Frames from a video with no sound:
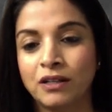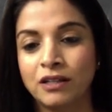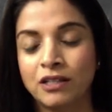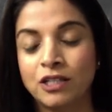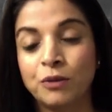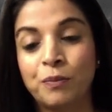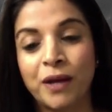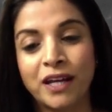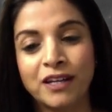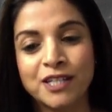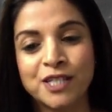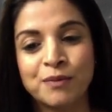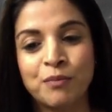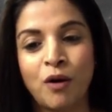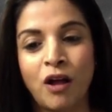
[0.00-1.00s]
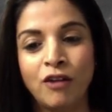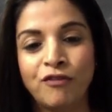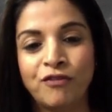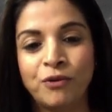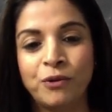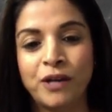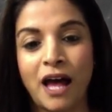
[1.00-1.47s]
to pick a small
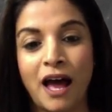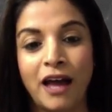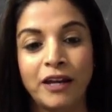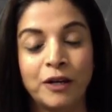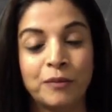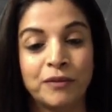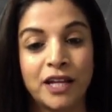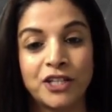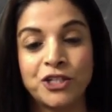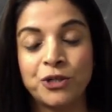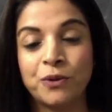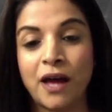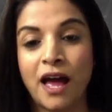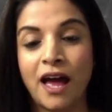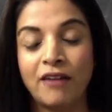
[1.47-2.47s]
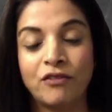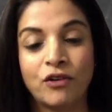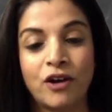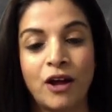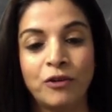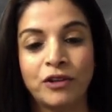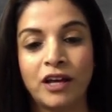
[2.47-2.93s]
food item that you have
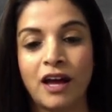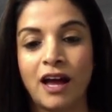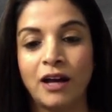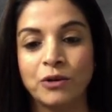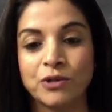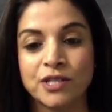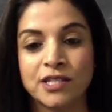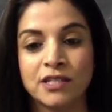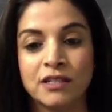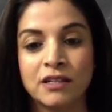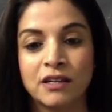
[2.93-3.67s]
around the house.